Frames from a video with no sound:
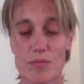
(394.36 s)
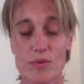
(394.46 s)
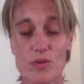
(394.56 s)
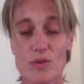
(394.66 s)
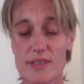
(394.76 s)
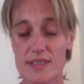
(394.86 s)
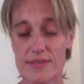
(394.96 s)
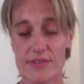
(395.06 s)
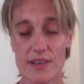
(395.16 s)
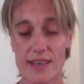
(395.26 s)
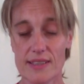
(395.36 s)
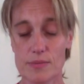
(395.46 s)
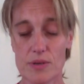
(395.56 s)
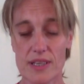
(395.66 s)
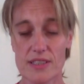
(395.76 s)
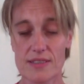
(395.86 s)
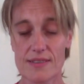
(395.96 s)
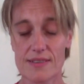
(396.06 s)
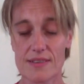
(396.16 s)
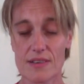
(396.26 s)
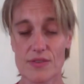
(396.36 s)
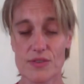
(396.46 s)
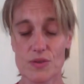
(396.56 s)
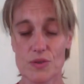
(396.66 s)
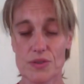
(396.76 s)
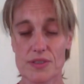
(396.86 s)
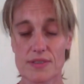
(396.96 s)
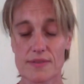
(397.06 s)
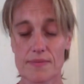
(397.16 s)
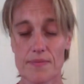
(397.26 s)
Beautiful expression of Source,